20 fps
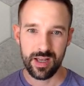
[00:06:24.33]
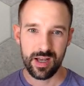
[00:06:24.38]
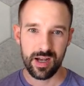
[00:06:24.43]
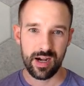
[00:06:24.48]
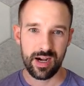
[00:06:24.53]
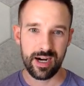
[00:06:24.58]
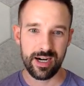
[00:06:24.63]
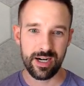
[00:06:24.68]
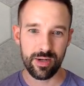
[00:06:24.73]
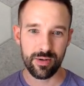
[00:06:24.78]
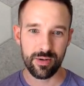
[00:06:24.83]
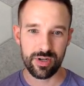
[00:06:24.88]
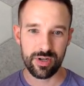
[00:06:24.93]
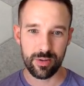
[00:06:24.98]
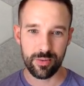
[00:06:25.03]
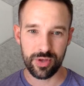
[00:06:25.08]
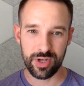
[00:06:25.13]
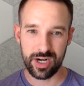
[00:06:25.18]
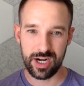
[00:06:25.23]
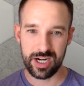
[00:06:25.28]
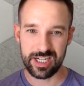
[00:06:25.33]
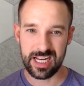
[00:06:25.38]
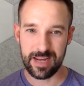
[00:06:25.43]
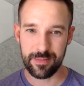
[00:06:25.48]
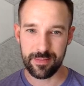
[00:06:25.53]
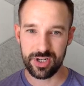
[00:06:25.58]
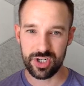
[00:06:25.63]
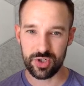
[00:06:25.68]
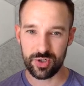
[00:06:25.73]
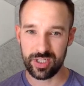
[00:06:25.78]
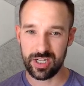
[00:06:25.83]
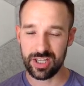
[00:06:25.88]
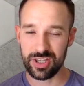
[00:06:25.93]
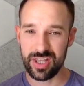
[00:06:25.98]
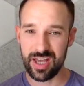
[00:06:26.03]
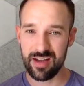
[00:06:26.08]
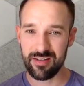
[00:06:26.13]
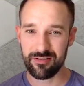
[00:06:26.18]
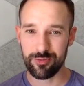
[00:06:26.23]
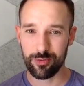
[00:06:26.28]
I don't know that I demonstrated
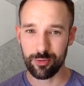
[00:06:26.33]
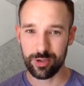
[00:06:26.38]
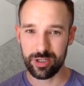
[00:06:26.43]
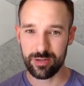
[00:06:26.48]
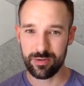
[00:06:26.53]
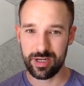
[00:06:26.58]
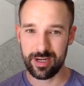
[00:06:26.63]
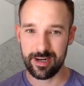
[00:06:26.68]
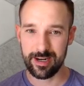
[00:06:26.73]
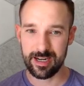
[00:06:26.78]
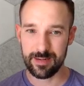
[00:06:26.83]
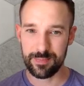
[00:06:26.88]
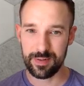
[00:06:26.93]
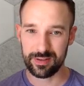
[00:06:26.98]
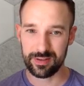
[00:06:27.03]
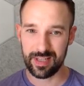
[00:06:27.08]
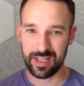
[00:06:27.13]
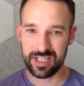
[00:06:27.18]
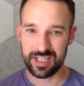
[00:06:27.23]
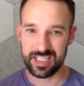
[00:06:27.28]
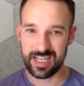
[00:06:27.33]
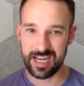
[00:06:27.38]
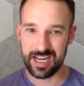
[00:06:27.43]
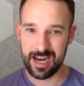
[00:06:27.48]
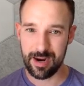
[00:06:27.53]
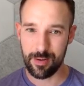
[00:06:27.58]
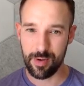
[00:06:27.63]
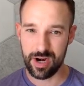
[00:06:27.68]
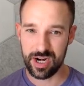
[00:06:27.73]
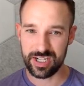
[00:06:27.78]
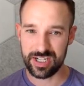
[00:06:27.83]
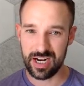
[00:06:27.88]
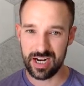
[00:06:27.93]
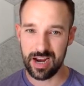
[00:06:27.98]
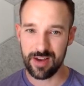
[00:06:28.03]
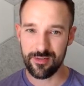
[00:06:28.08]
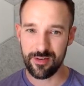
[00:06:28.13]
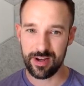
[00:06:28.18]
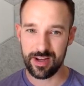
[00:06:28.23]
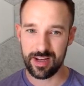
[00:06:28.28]
that for you here, but let's say I want to
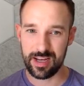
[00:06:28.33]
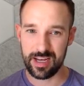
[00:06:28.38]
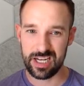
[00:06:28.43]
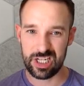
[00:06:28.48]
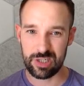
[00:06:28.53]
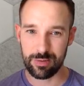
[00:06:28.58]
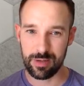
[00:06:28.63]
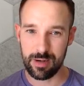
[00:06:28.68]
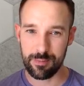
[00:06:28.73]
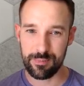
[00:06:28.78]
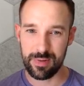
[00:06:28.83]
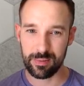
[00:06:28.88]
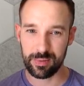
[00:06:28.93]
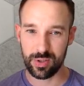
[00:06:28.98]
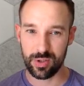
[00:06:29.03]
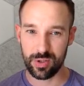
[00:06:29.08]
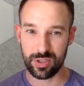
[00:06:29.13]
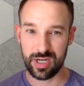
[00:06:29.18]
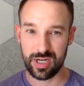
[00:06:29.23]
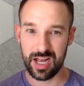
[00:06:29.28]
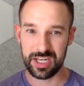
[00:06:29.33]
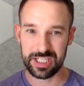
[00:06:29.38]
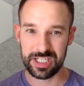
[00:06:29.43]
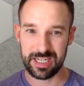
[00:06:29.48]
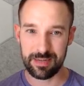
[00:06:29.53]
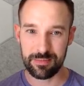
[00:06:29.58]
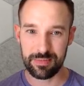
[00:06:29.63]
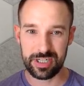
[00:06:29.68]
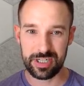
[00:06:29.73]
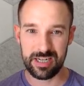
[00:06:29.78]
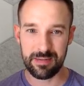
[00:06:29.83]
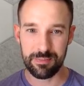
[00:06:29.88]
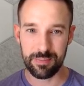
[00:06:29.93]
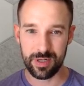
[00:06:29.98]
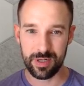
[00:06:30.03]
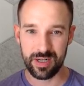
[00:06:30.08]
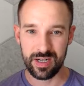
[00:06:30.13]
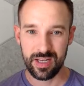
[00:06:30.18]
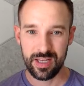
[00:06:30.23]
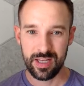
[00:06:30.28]
dive into a biblical concept
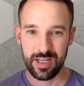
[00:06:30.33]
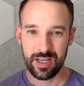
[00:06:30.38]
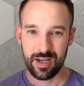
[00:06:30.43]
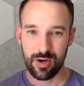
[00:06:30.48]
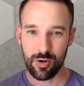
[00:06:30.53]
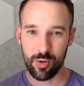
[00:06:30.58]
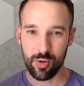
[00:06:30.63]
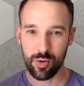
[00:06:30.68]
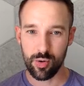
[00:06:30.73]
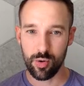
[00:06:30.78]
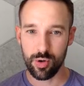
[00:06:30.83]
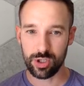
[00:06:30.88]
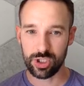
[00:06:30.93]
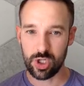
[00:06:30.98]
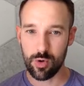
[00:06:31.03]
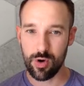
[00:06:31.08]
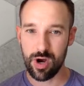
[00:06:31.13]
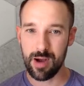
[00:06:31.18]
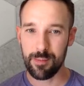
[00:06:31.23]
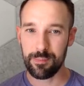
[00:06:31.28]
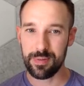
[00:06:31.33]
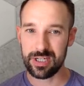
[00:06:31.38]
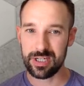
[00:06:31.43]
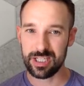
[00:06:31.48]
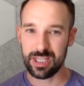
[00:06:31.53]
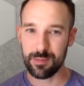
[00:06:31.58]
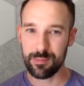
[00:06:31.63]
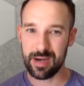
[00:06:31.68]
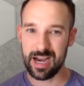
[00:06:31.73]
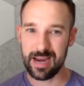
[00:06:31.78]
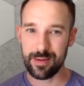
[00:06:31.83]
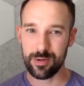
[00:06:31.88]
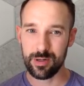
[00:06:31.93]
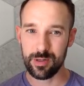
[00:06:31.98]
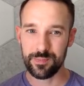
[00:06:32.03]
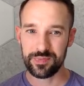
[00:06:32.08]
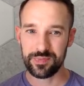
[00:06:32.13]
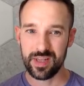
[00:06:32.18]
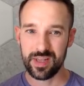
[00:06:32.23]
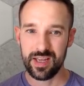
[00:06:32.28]
deeper or go up into the
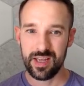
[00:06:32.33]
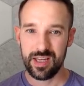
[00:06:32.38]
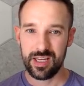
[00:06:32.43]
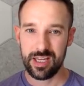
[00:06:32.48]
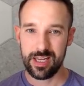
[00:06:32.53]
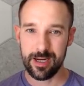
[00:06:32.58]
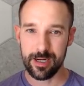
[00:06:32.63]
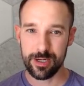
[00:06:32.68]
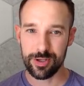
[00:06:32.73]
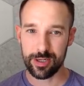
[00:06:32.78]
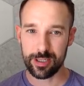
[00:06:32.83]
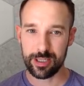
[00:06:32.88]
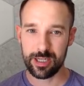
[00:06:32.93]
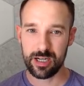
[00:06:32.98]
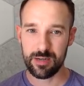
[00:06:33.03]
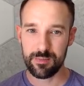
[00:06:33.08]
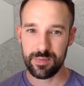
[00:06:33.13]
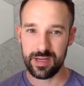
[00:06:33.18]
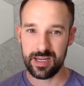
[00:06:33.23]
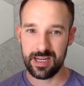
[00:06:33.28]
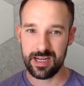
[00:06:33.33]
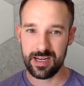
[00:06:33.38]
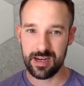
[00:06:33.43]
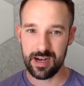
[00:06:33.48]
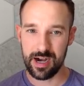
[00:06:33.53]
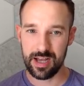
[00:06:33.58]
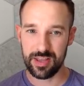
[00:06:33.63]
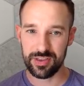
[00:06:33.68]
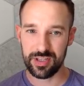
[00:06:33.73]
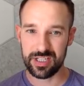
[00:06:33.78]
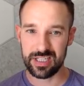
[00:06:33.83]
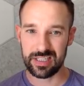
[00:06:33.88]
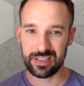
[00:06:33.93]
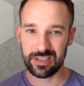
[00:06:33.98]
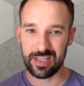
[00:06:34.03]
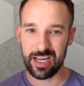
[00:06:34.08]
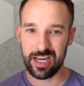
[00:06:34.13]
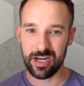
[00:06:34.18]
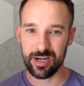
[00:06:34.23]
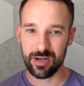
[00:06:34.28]
Bible. Here there could be on this
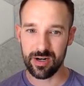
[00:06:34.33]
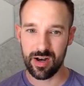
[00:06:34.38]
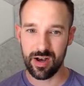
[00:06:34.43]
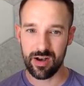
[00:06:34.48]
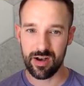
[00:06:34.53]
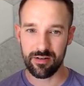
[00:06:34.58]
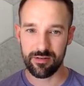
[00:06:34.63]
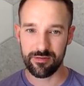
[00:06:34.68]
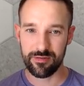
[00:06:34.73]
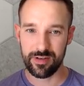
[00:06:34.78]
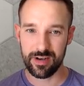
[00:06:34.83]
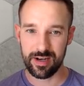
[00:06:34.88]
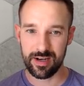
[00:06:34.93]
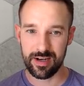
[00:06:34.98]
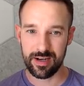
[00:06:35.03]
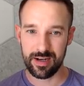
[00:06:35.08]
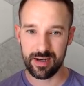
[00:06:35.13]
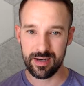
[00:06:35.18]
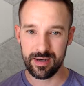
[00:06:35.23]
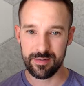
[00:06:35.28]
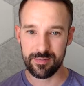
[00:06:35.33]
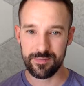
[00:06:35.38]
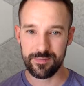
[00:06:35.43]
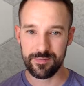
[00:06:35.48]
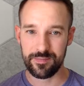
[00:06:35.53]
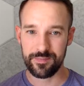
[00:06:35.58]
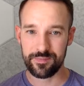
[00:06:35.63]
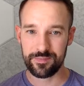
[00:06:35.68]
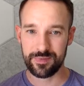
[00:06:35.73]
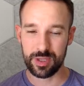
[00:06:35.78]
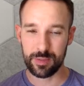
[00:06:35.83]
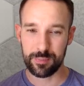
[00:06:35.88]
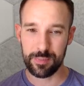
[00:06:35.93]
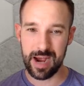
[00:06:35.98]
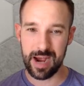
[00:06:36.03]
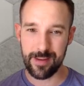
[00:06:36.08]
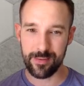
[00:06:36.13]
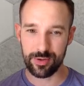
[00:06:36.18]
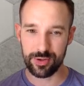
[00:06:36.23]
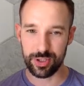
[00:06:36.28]
layer of the
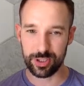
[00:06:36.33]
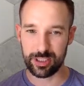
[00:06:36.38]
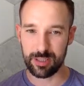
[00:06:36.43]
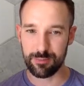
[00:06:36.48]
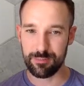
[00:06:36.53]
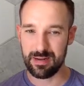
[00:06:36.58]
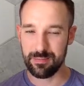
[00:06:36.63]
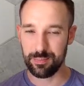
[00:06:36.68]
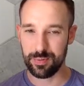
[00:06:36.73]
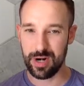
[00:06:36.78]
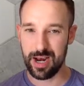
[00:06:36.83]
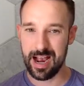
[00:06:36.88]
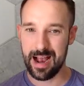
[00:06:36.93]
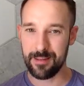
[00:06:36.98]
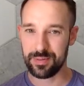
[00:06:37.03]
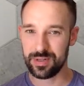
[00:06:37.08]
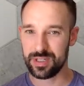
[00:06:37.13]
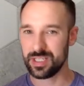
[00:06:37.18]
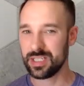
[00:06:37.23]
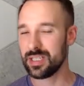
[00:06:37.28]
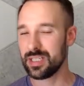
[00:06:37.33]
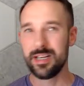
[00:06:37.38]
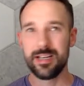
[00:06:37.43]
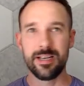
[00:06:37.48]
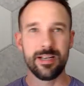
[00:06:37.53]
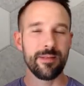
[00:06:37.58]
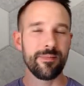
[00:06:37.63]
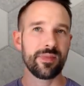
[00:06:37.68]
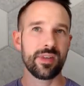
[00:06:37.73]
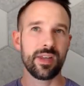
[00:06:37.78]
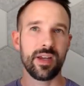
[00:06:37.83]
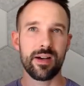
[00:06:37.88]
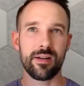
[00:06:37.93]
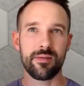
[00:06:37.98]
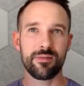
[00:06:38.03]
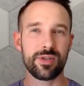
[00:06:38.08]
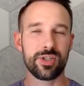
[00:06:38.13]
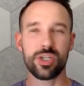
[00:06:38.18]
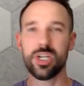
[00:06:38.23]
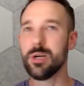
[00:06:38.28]
Bible, there could be perhaps
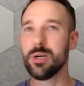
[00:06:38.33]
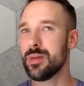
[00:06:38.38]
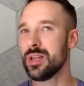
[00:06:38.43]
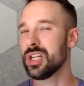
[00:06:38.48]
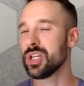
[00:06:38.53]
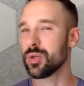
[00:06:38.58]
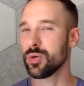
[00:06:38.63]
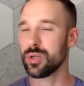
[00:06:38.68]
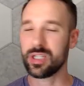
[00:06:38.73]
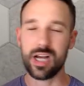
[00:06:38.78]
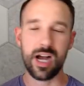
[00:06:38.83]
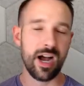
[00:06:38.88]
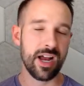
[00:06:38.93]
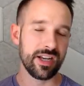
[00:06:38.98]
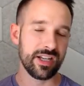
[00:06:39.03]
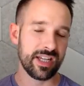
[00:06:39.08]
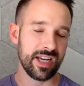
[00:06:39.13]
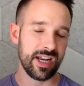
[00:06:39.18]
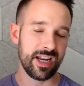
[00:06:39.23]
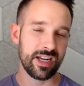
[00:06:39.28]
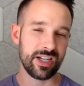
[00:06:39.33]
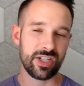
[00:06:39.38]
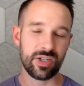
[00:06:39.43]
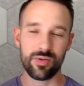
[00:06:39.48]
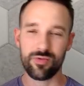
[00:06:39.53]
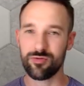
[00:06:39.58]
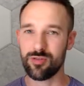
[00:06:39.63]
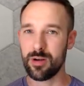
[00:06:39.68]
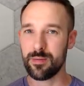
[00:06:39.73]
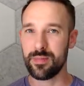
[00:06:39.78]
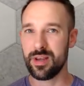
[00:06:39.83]
sermons or content from